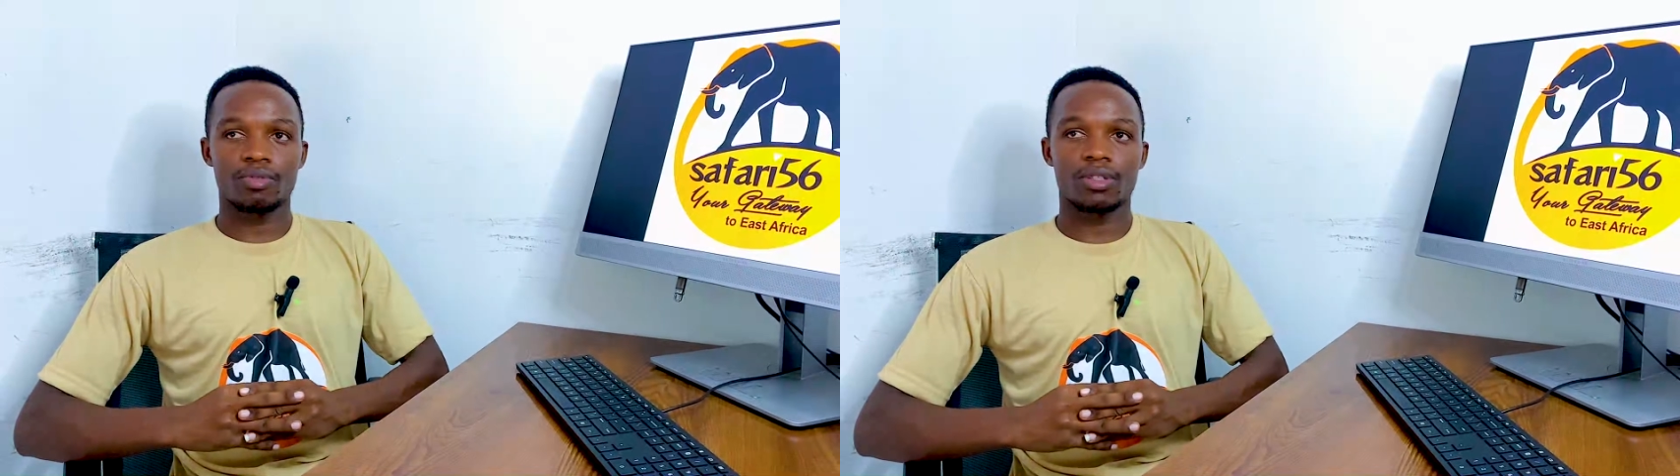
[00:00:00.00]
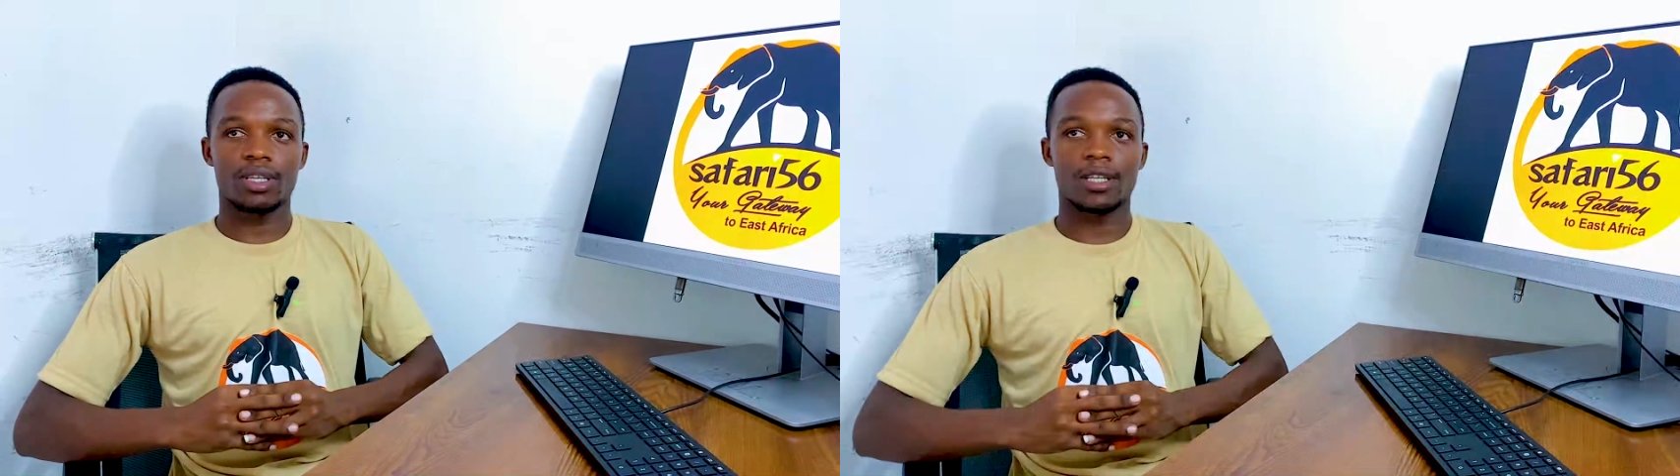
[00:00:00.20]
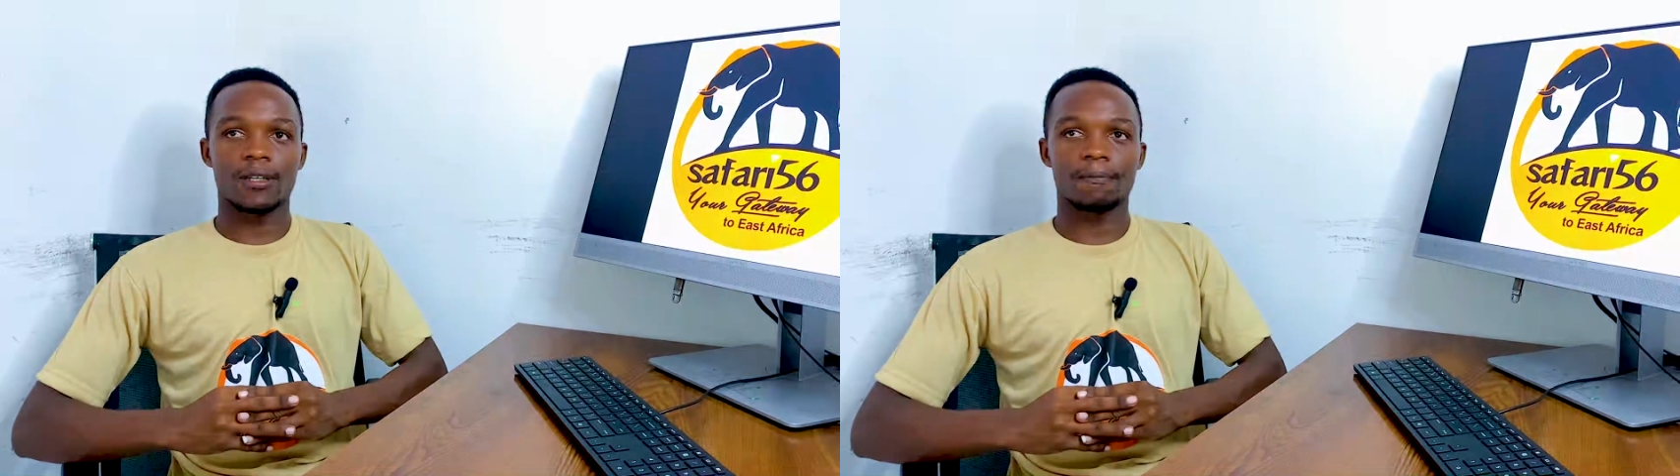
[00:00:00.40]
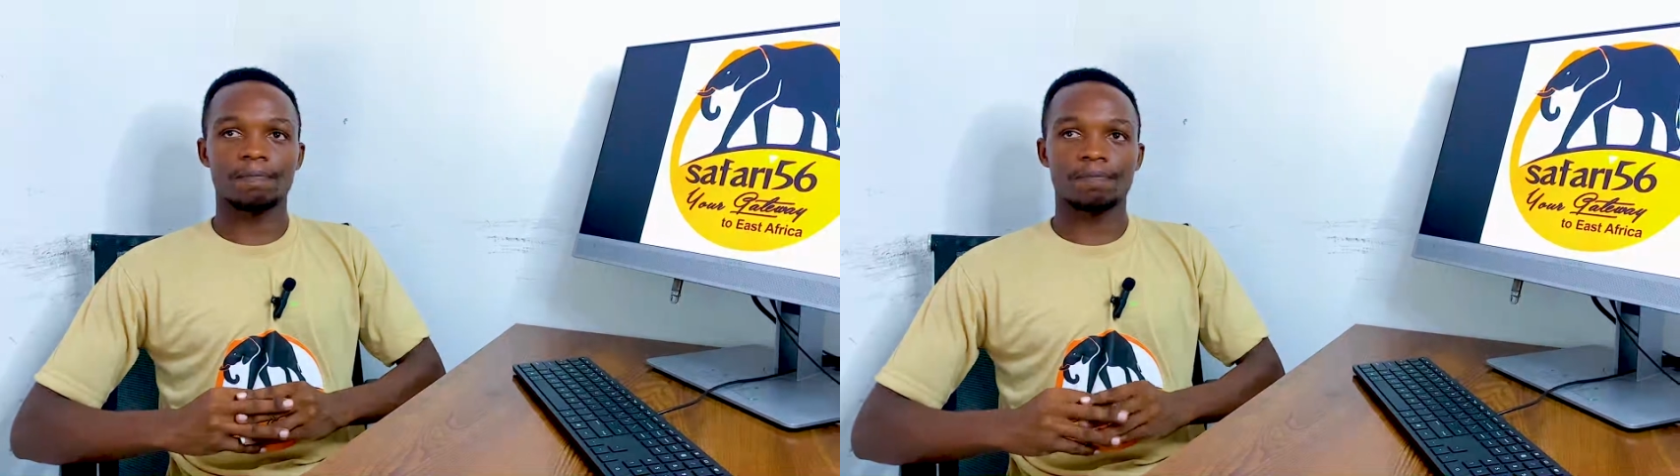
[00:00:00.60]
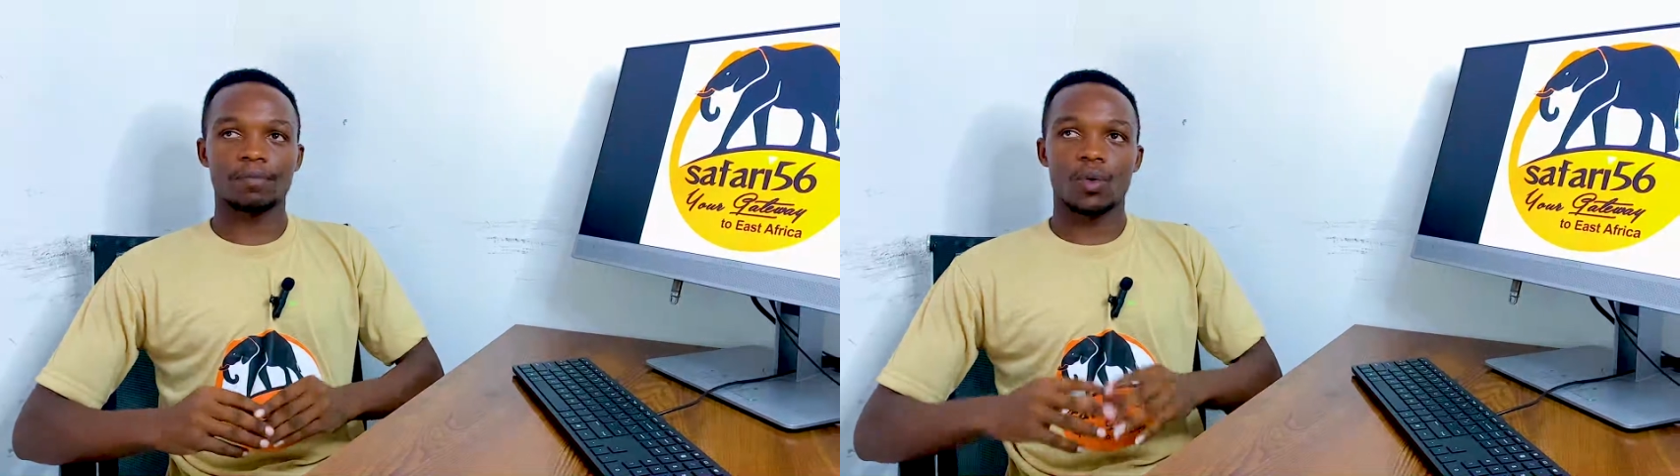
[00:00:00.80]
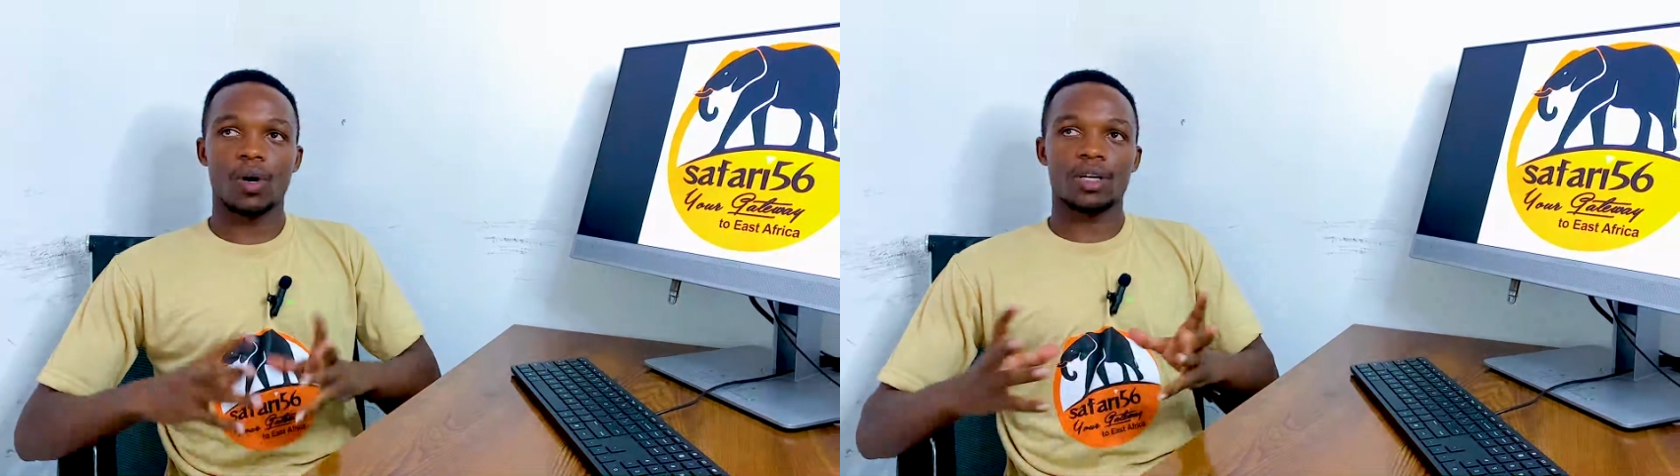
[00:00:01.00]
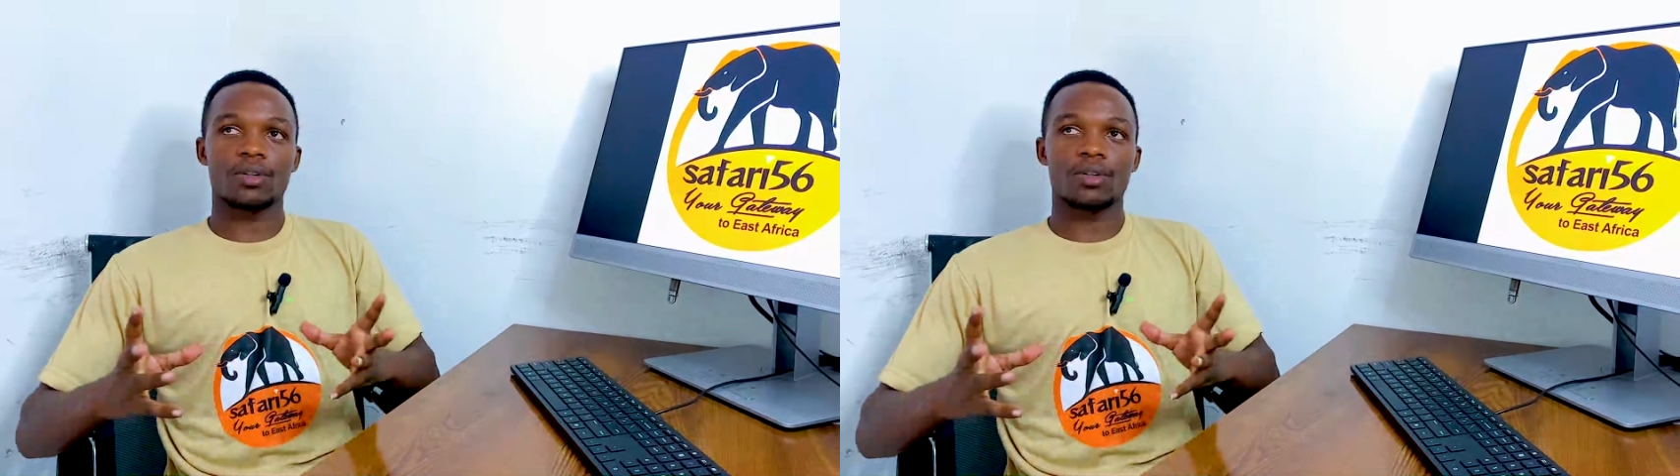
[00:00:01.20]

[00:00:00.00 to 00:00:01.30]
the why